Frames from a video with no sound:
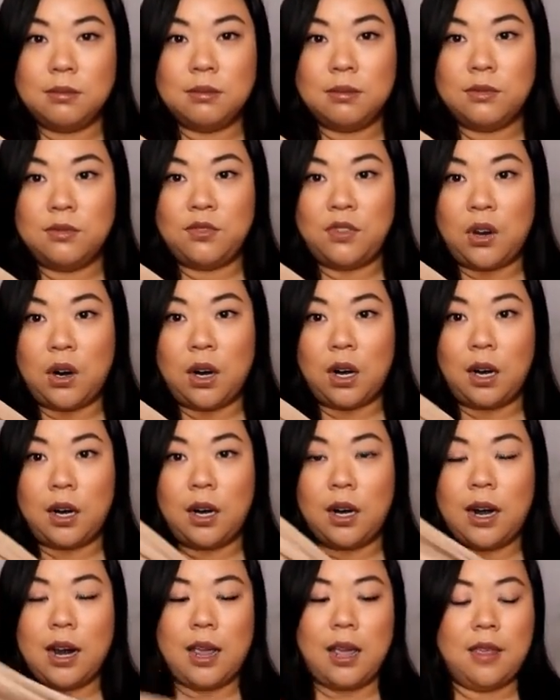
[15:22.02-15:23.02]

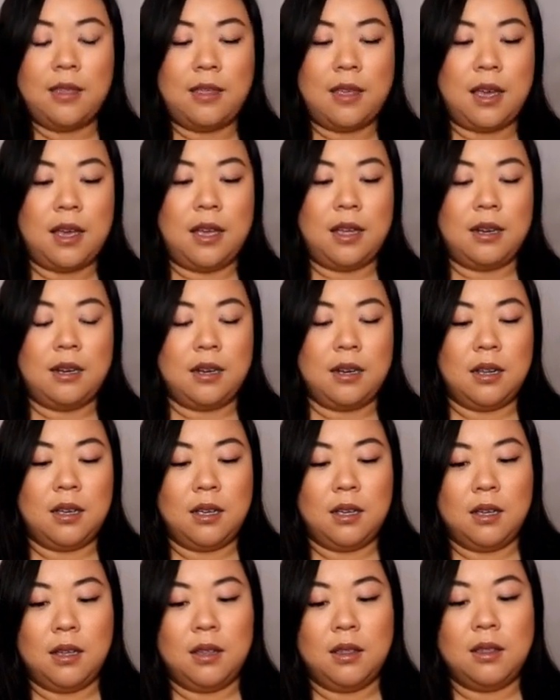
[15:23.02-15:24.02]
far, and then
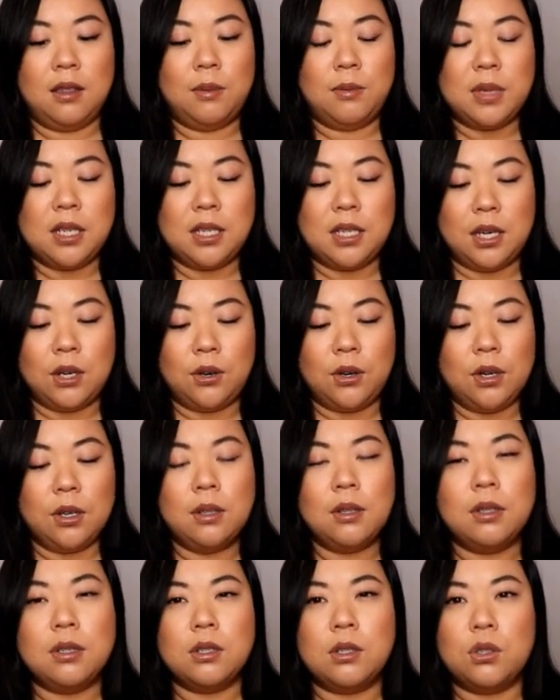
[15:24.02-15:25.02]
the
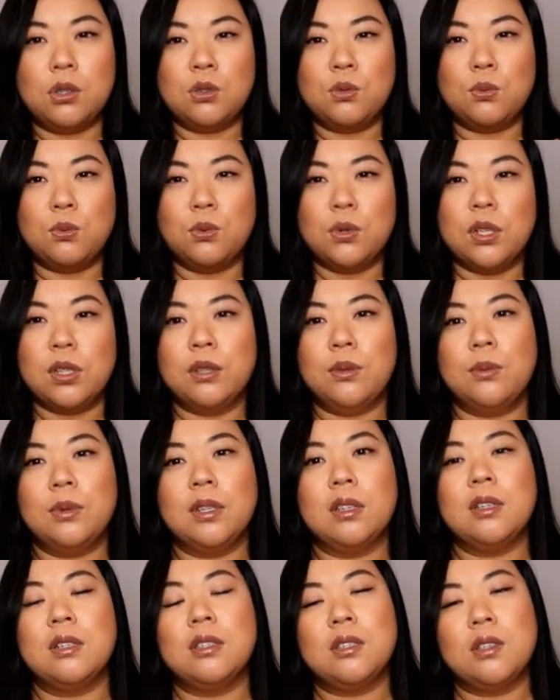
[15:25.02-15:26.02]
material is just really,
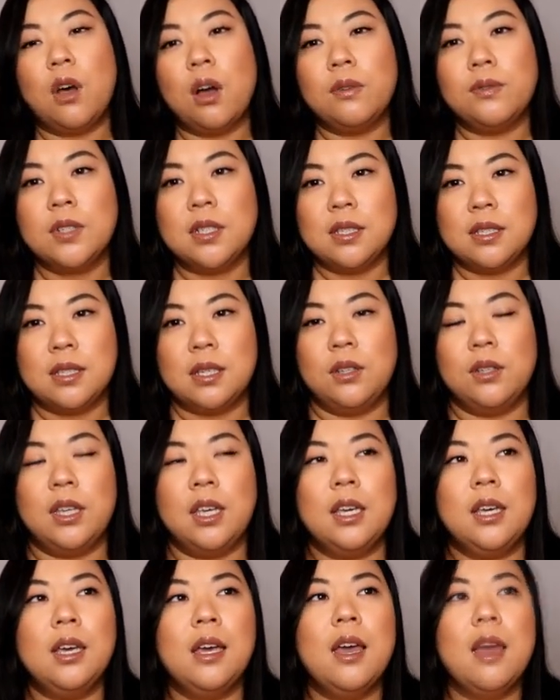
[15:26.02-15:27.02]
really soft and
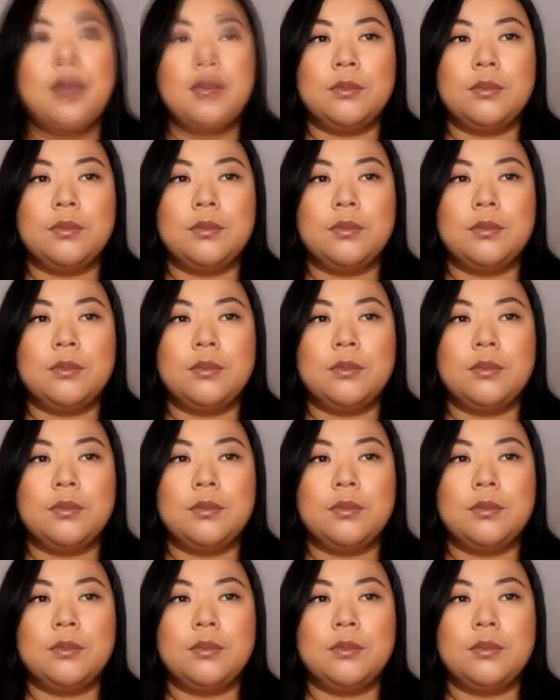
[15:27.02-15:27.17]
silky.